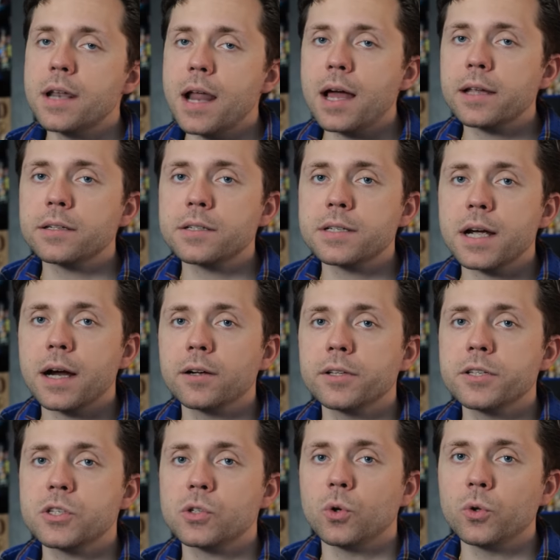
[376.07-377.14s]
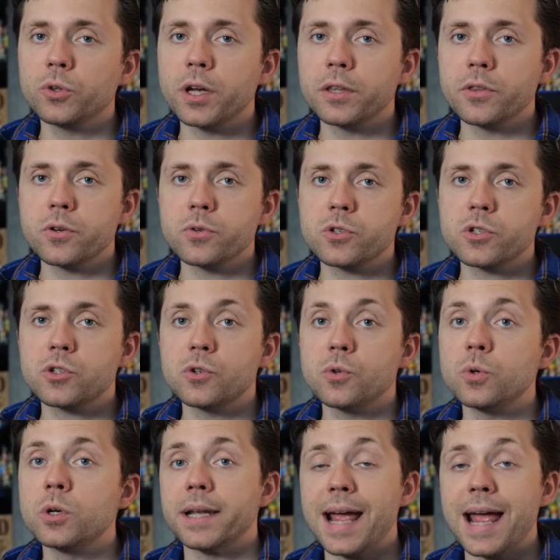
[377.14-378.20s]
Not entirely sold on those
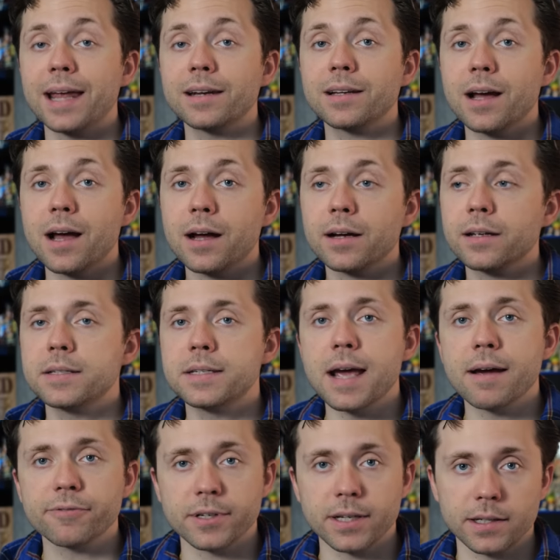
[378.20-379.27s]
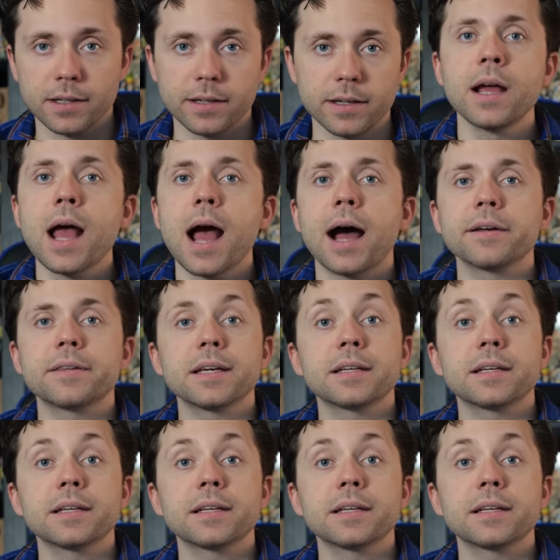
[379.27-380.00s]
two, but Hancock, definitely. I